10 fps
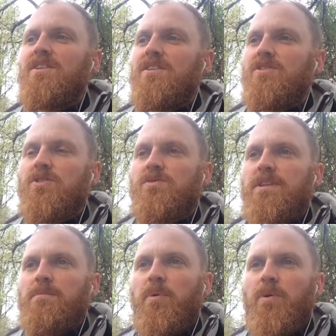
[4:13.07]
So it's
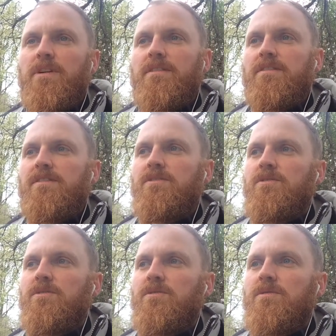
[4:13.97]
really important
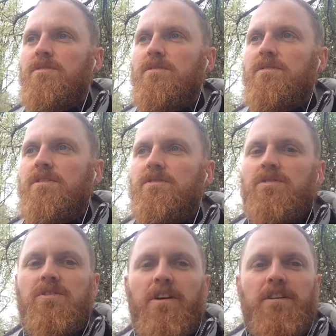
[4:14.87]
to
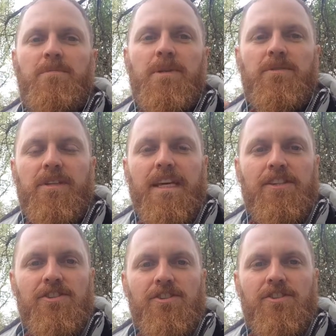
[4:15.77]
start to build a
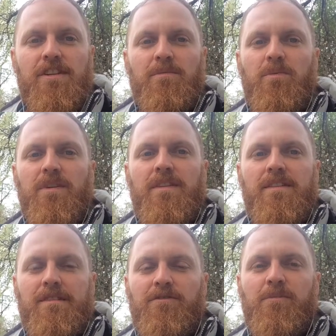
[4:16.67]
relationship with
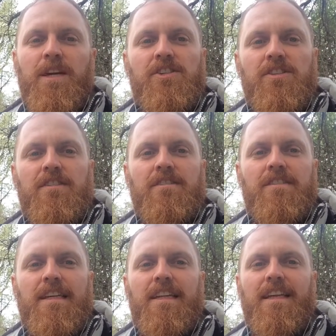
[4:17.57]
this information,
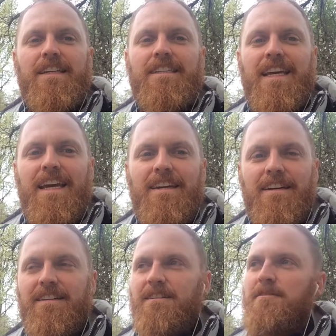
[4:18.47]
to collect
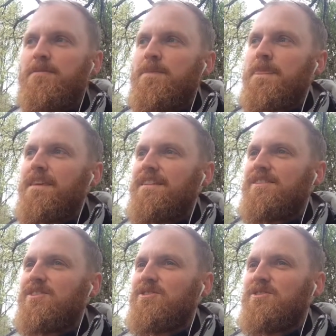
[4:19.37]
data,
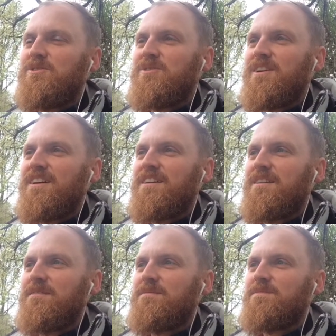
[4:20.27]
to
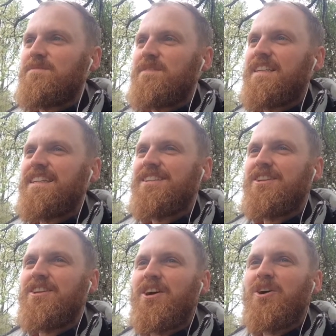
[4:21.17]
get to
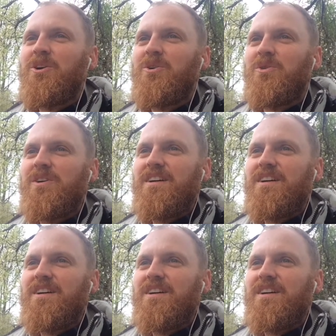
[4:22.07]
know